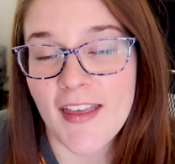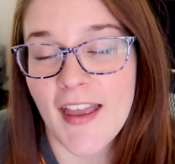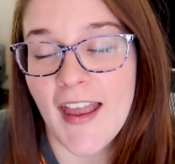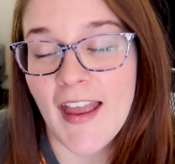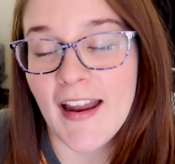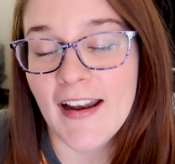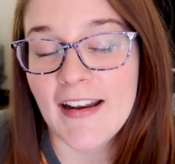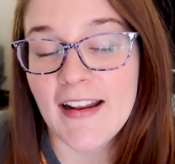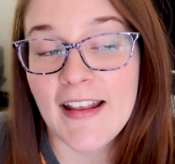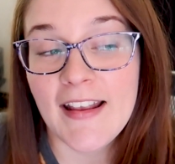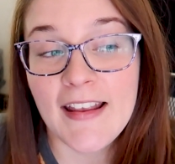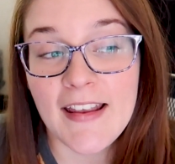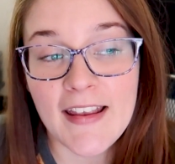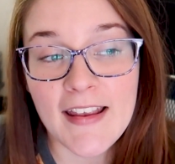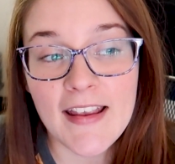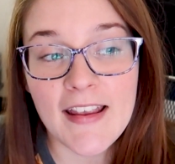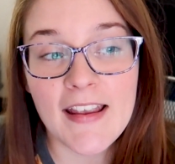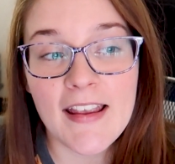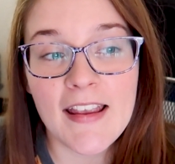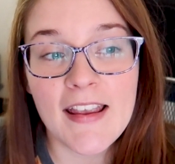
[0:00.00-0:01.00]
and
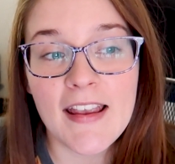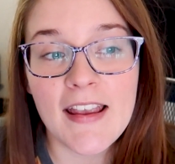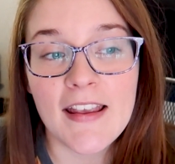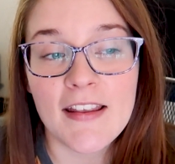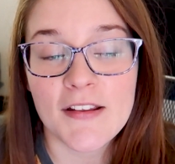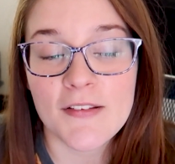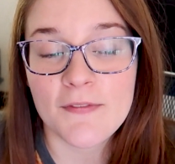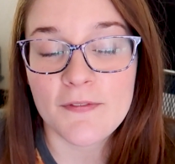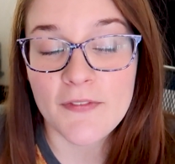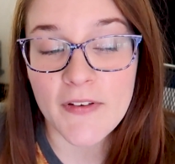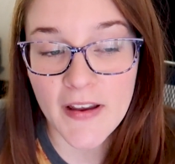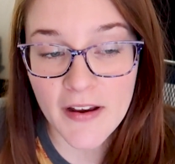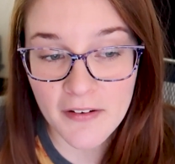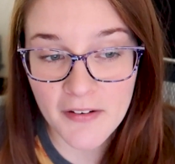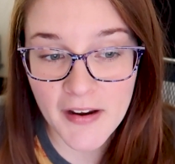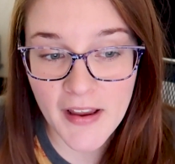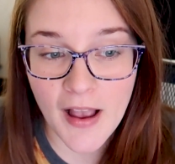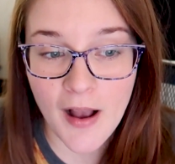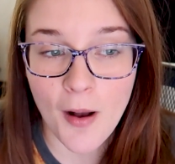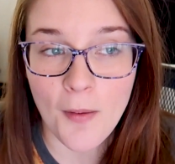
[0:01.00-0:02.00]
he is
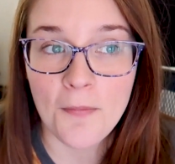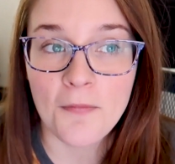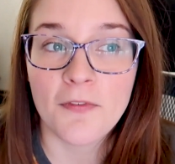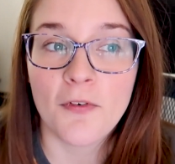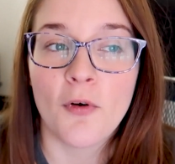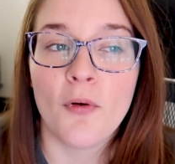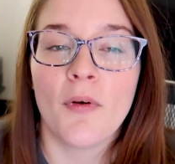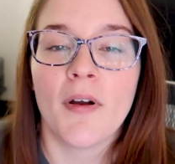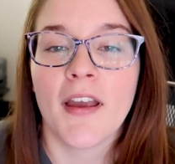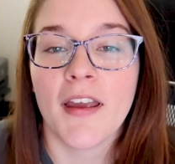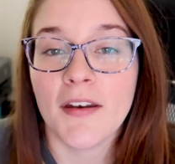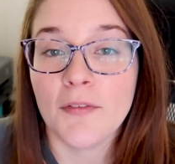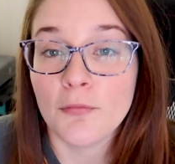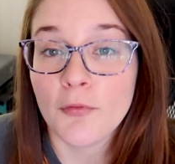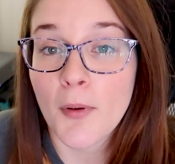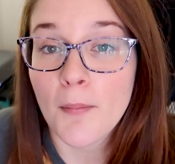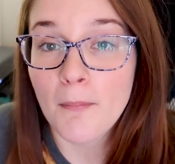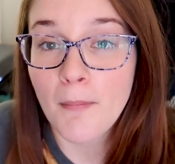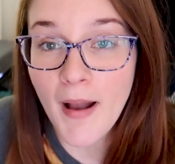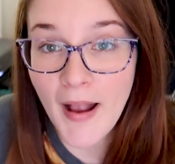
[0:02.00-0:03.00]
very helpful in
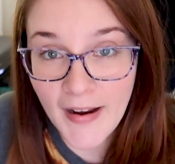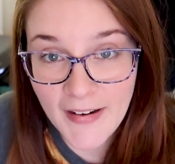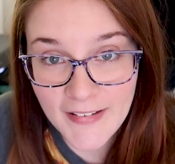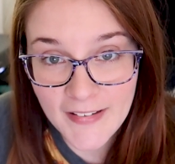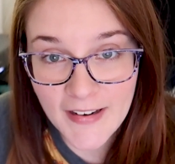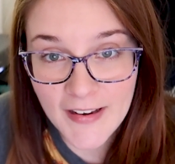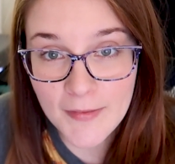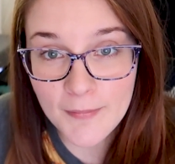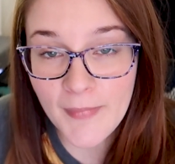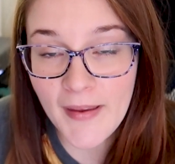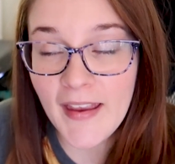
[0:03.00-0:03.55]
reminding